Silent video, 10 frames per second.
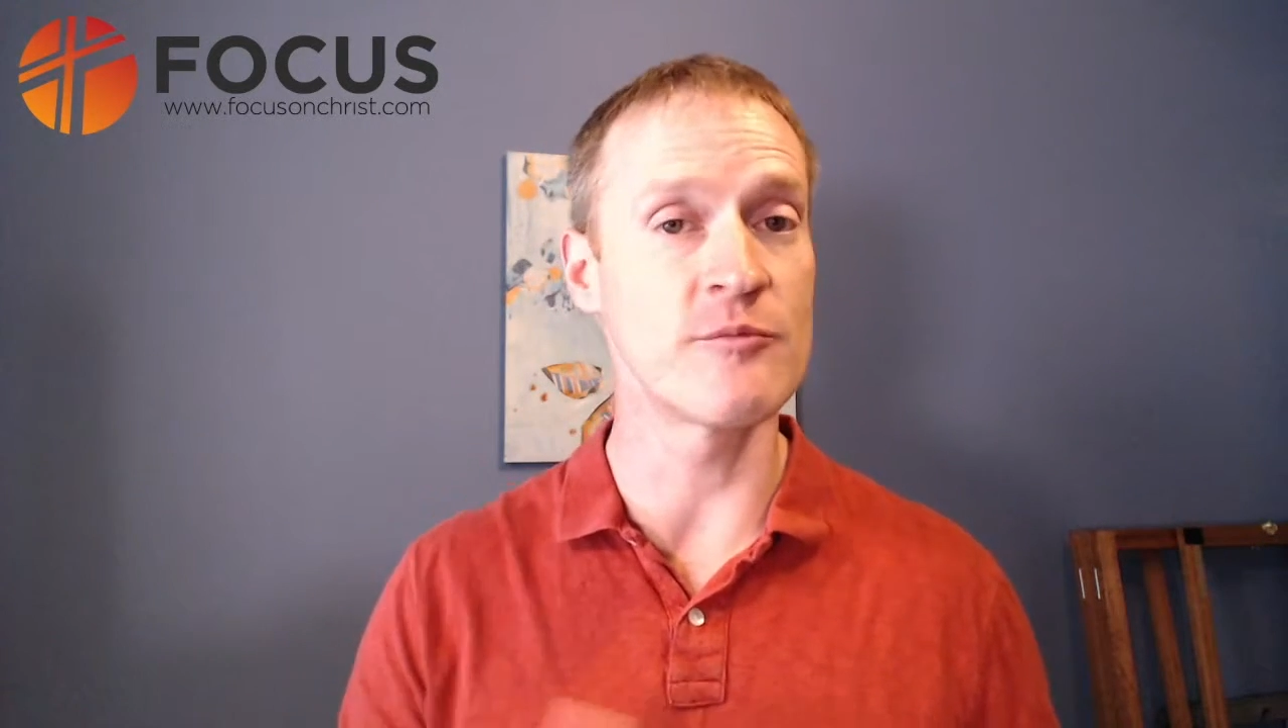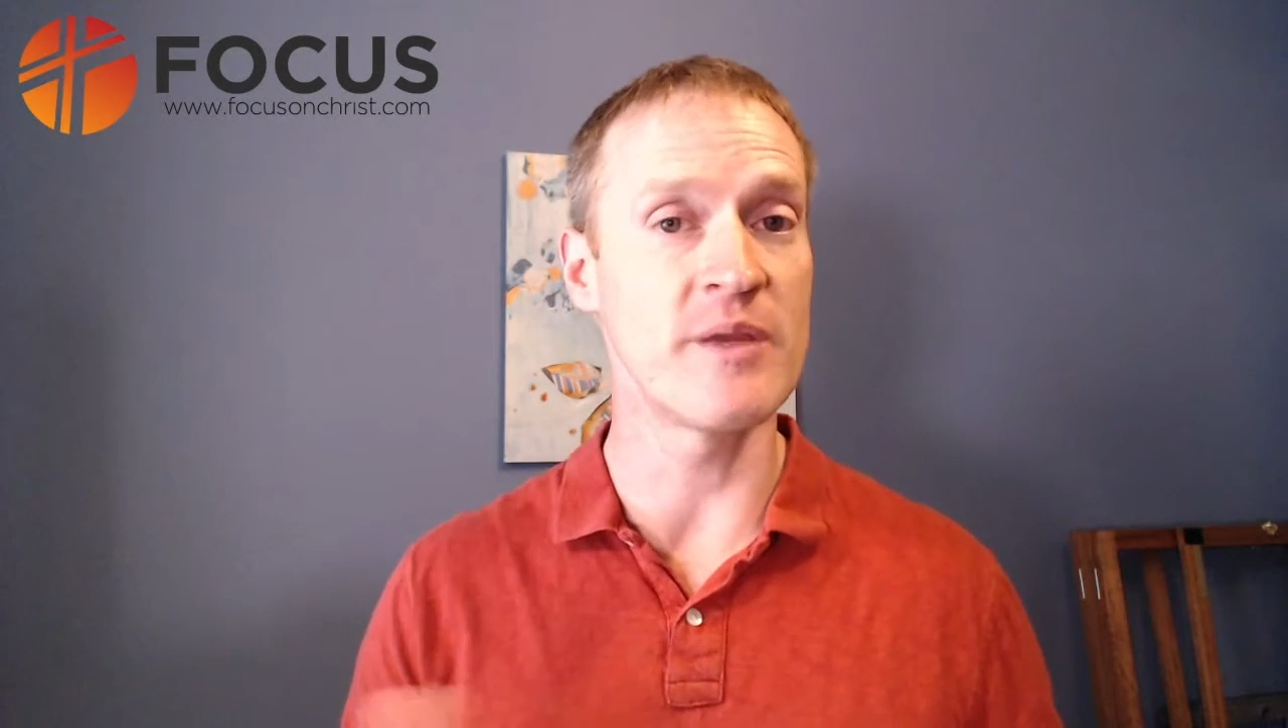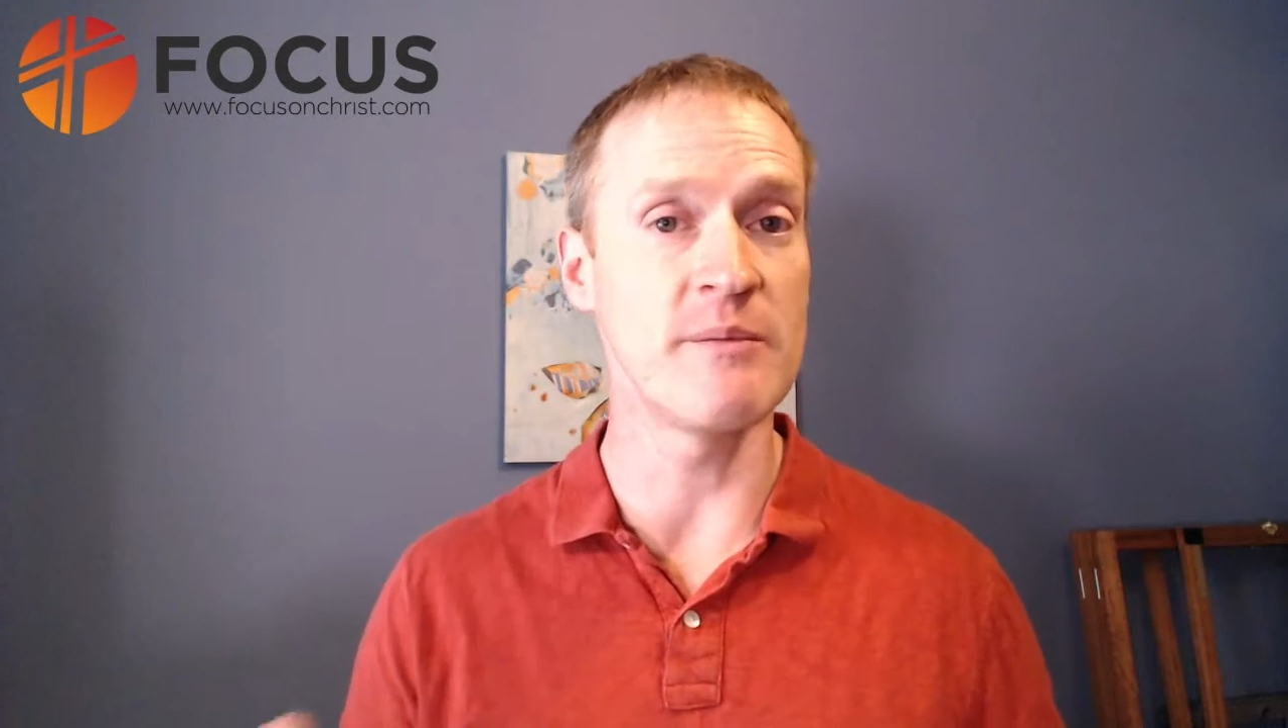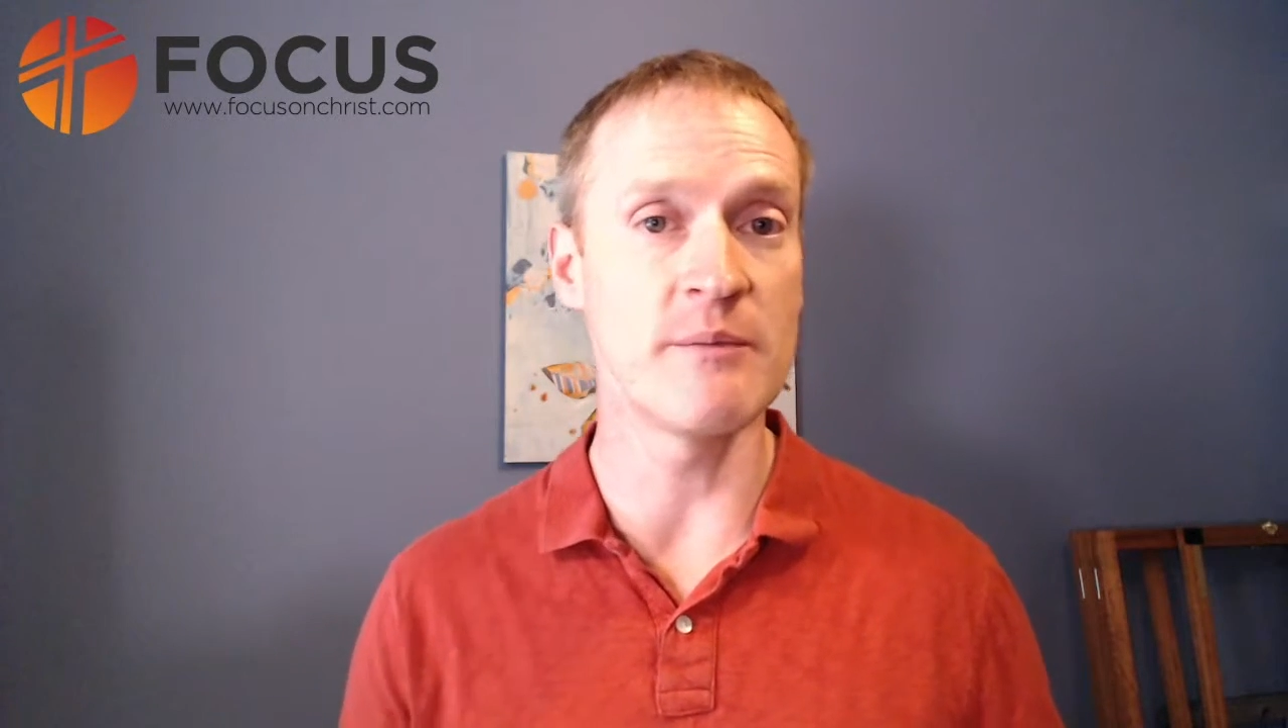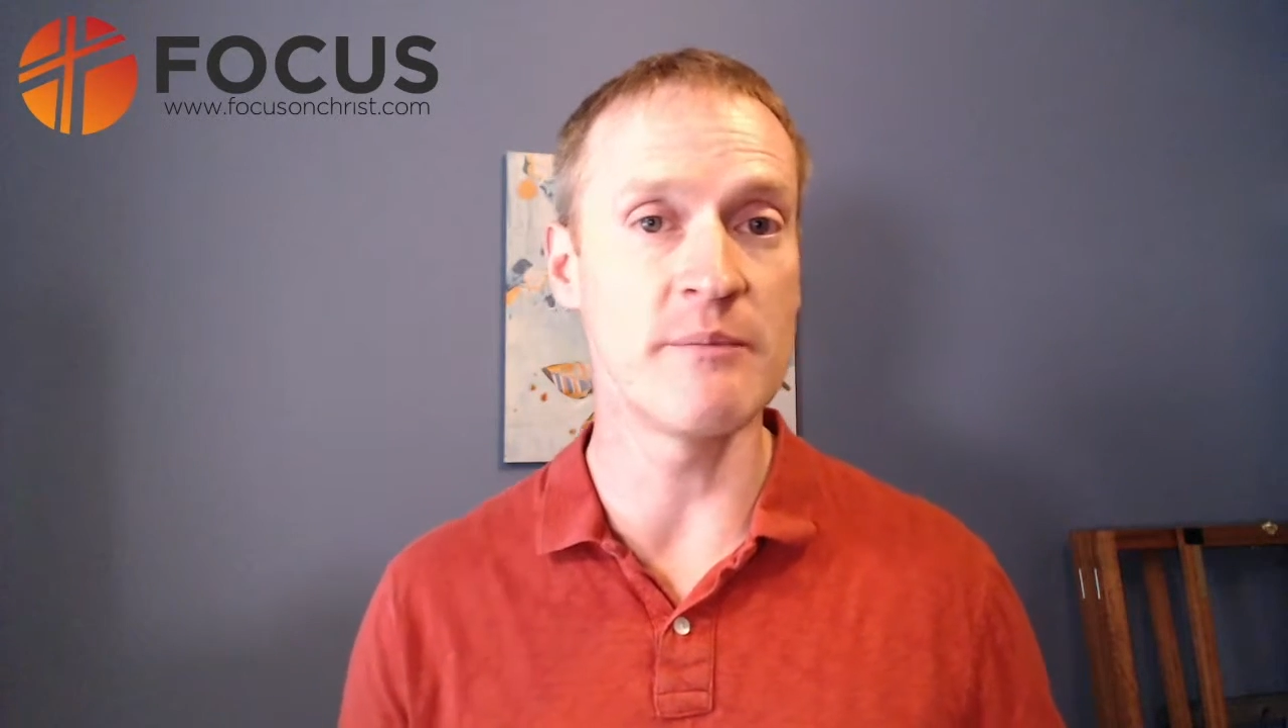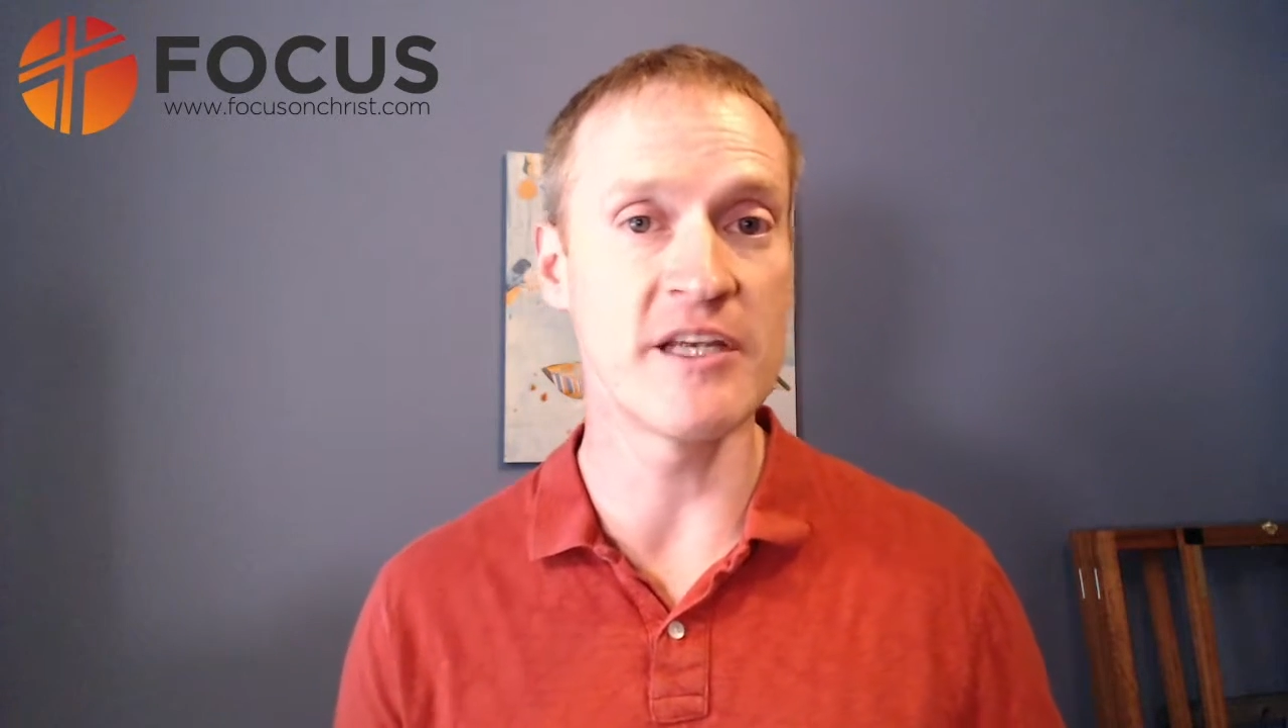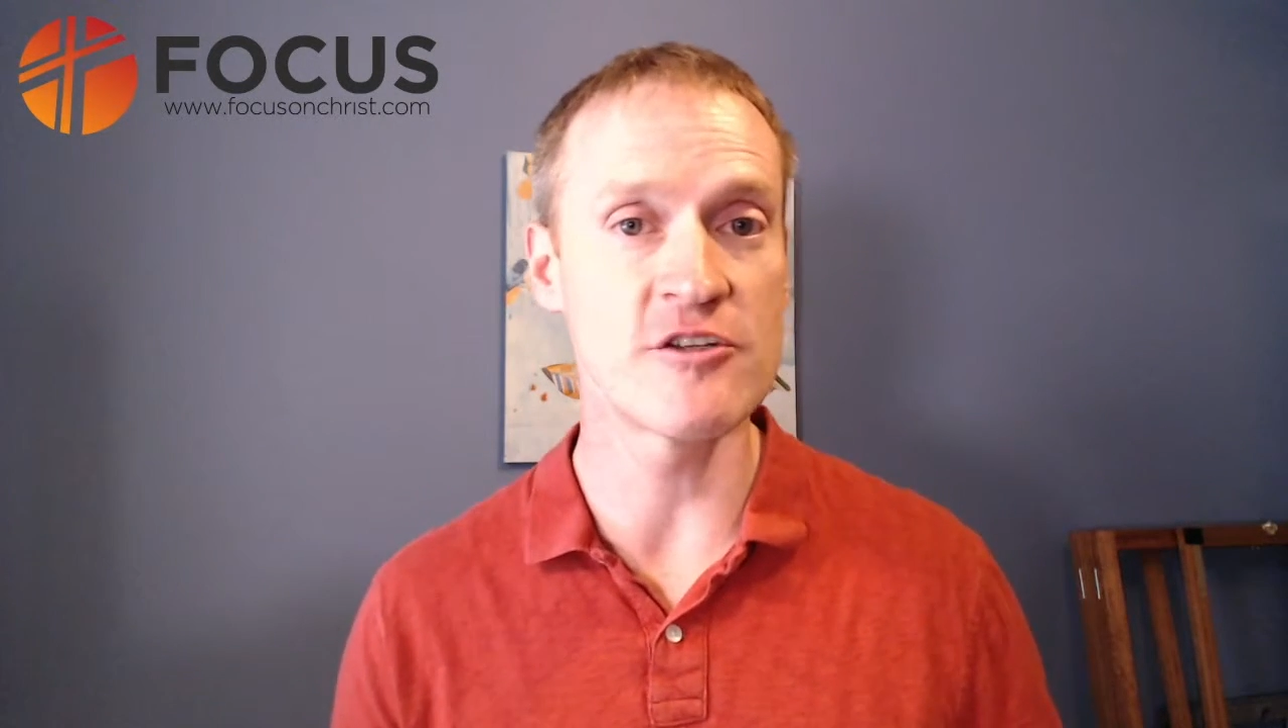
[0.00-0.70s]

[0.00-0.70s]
or maybe it be